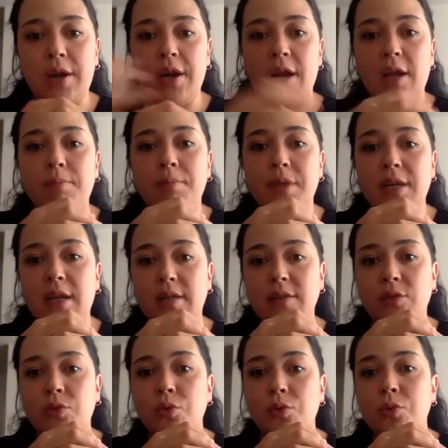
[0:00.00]
are helping
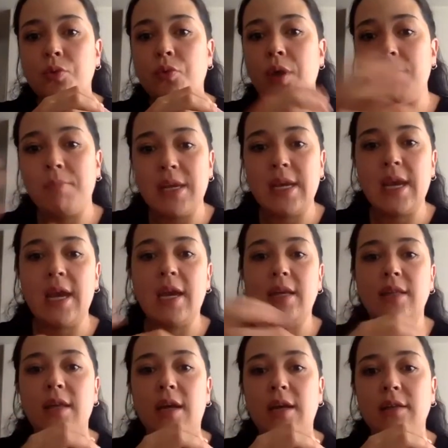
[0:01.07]
us to
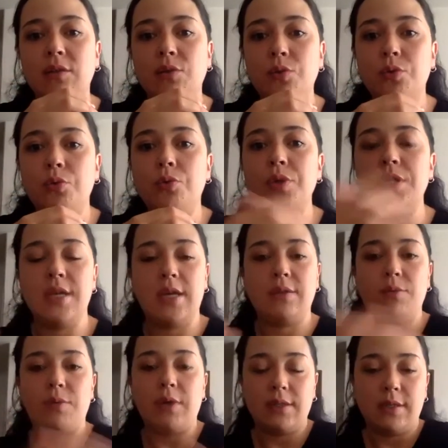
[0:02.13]
replicate and to
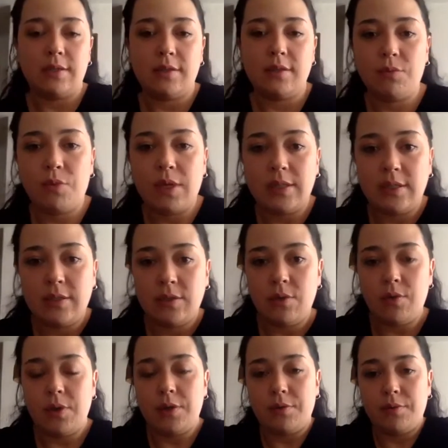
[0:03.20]
reject what is
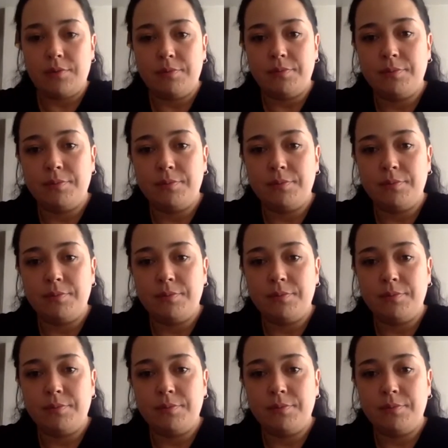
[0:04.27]
going on.